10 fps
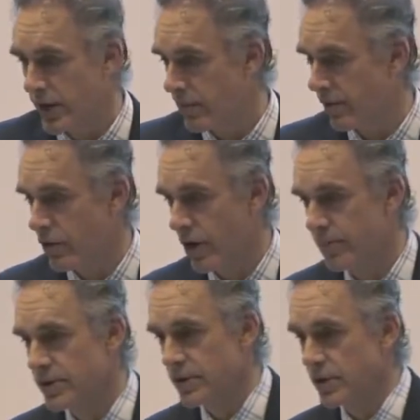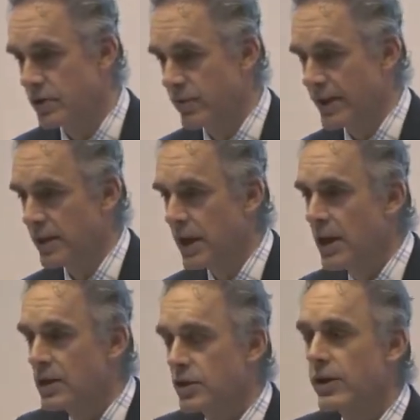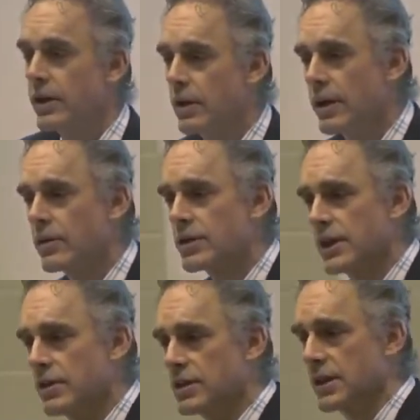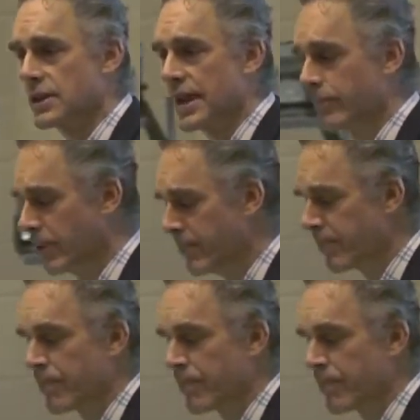number of compositions written. So here's an example.